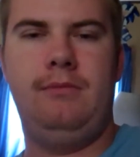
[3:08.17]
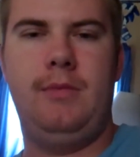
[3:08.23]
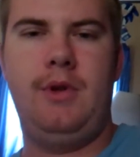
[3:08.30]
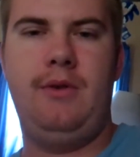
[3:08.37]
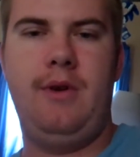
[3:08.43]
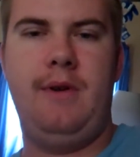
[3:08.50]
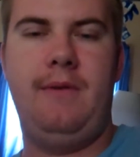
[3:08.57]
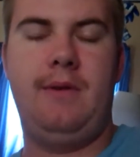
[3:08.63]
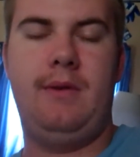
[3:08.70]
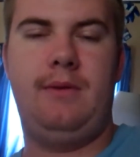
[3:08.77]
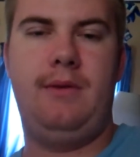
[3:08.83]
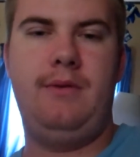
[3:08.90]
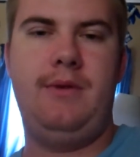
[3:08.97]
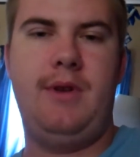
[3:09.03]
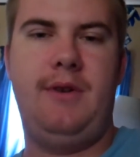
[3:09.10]
Whoever,
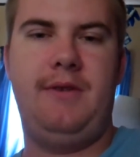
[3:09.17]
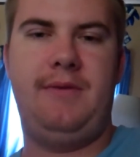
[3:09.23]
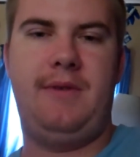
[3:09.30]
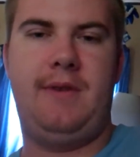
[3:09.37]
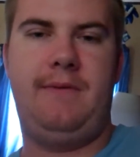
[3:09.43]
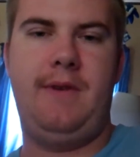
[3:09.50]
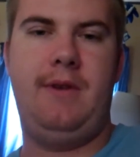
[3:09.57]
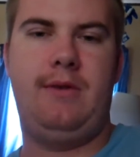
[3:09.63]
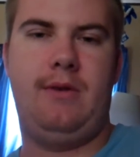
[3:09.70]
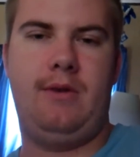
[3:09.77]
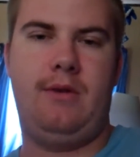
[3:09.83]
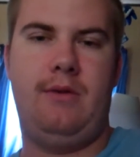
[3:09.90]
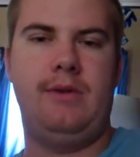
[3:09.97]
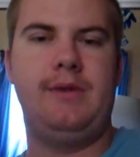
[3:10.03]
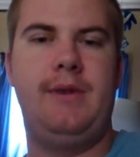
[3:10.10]
who knows what the future
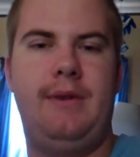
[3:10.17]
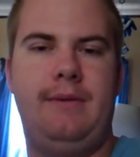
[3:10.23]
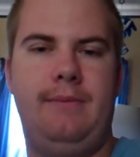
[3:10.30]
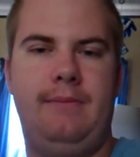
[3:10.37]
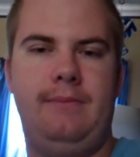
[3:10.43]
holds.